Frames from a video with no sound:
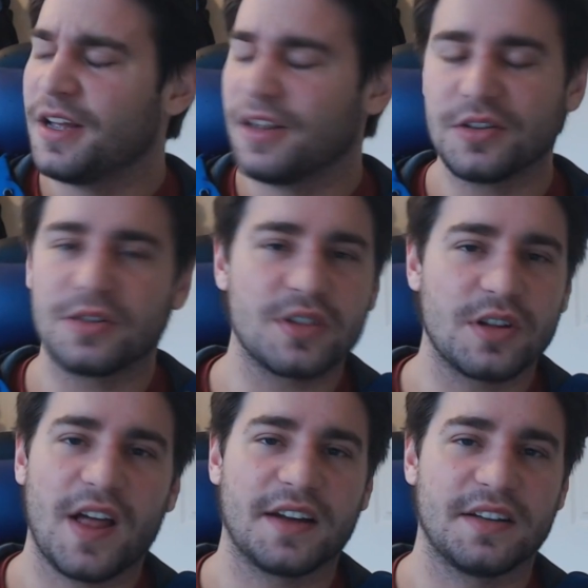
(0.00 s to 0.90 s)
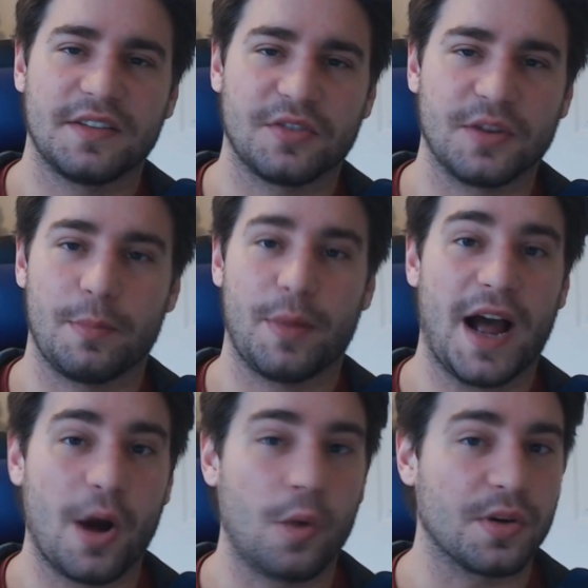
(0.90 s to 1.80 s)
There's a lot of different
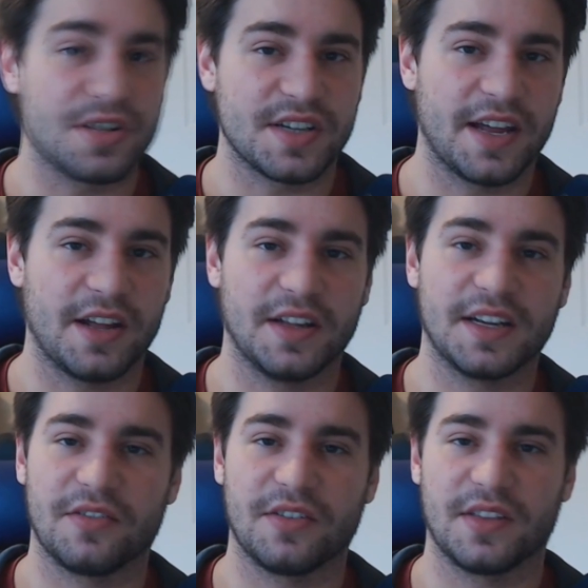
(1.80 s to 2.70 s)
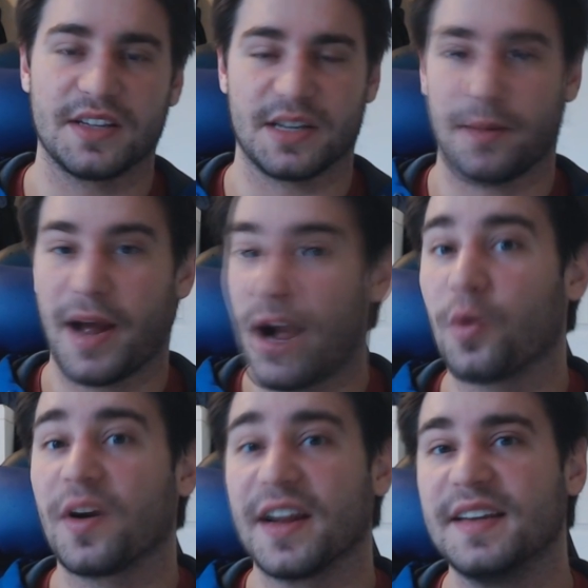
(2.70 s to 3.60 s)
power scaling, different things like
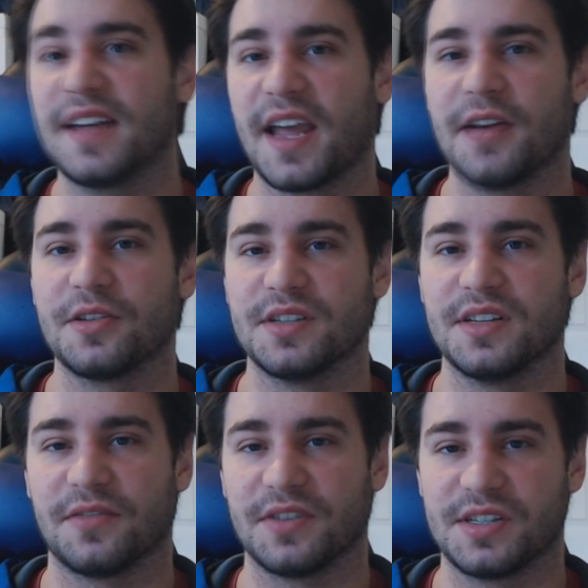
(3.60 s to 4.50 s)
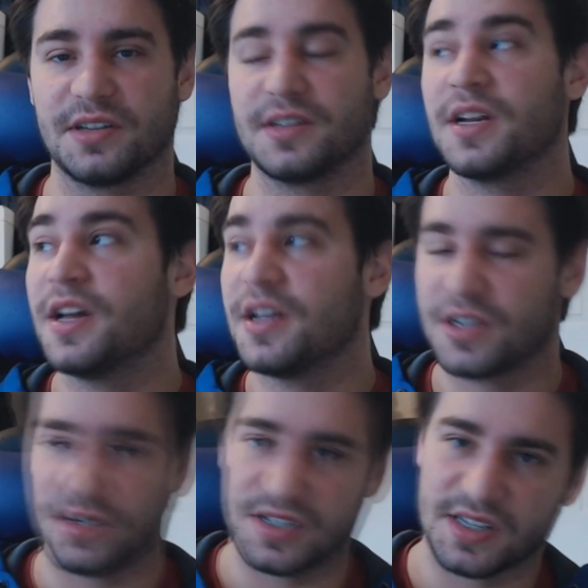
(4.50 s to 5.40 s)
power indicators in different series
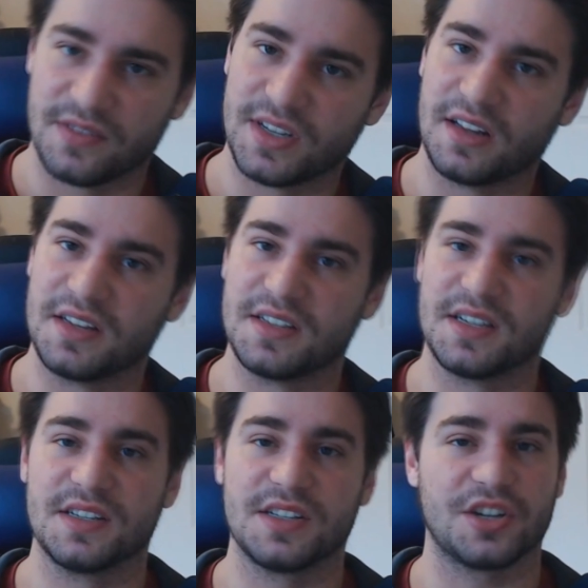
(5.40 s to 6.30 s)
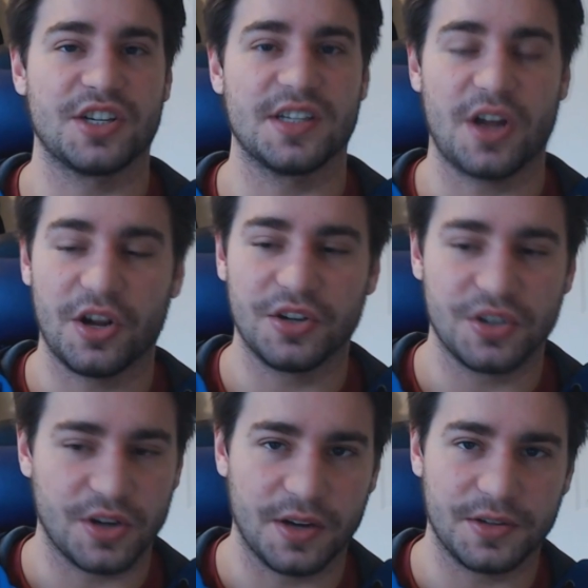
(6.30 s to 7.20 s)
such as Seven Deadly Sins, such as
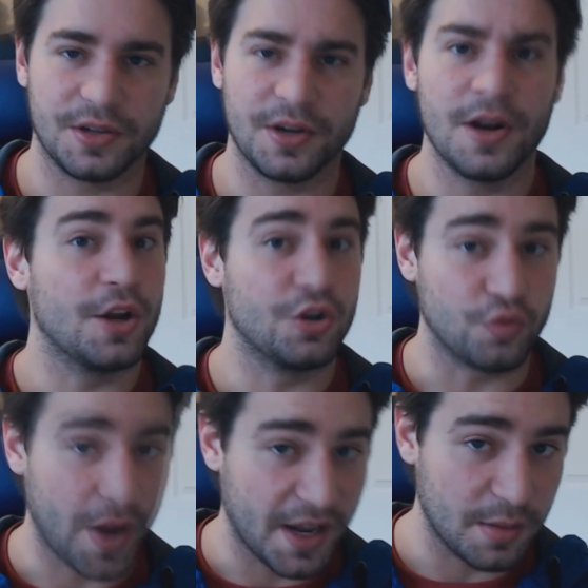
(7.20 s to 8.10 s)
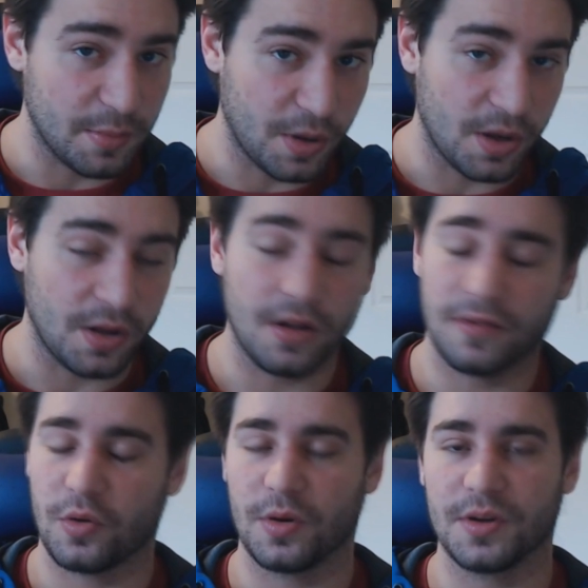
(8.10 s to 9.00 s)
Hunter x Hunter, Dragon Ball, of
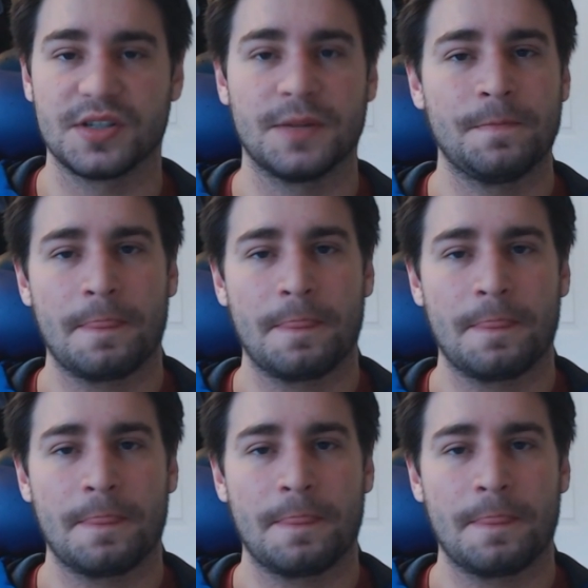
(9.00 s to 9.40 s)
course.